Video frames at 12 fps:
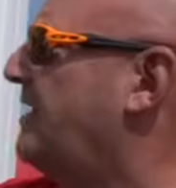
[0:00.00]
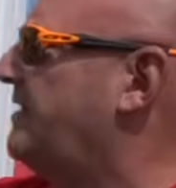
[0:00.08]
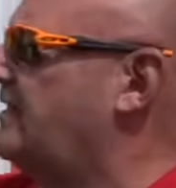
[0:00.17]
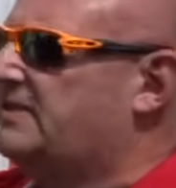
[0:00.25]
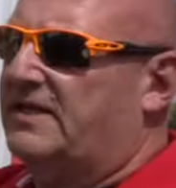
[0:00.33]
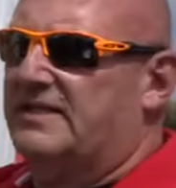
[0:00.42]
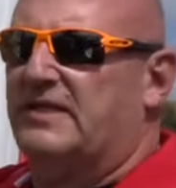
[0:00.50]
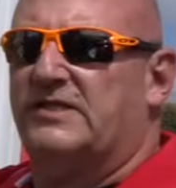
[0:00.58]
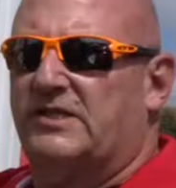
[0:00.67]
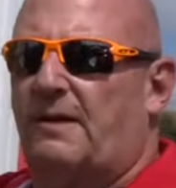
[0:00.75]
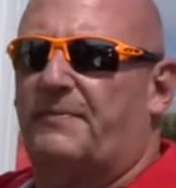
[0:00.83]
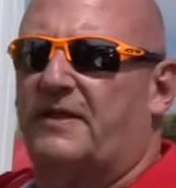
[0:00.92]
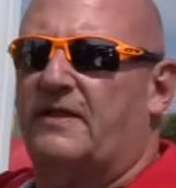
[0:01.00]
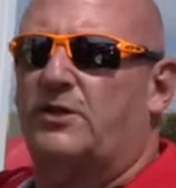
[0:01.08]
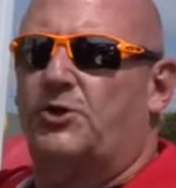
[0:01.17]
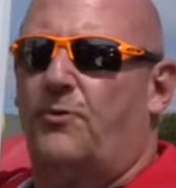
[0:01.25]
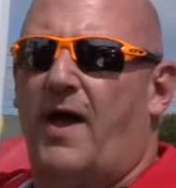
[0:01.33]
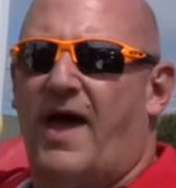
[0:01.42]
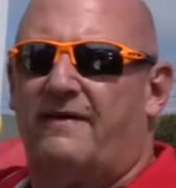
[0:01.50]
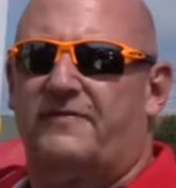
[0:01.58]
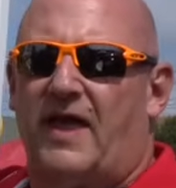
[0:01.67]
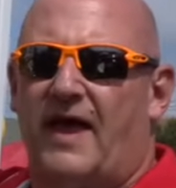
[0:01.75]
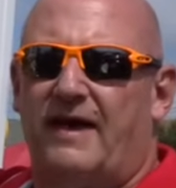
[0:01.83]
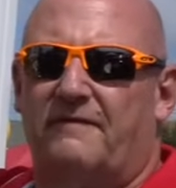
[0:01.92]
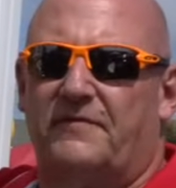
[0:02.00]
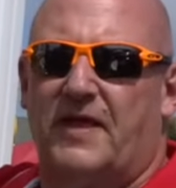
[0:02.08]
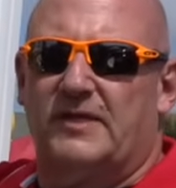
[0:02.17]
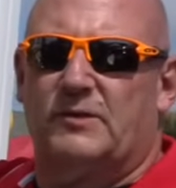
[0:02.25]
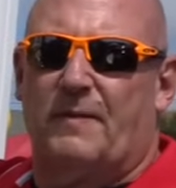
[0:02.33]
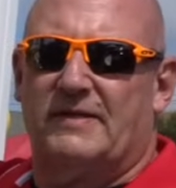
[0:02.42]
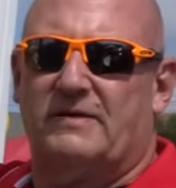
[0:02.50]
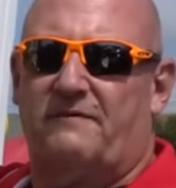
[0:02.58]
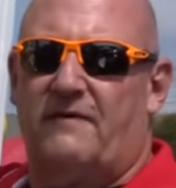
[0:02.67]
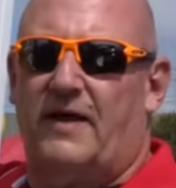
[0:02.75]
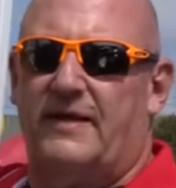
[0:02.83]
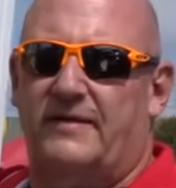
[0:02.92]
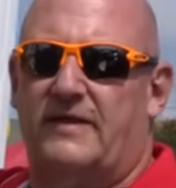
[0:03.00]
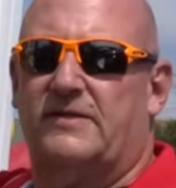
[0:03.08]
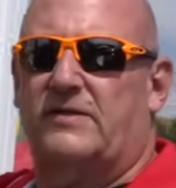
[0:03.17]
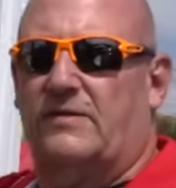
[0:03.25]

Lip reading: and this isn't something that you have to have. They specified this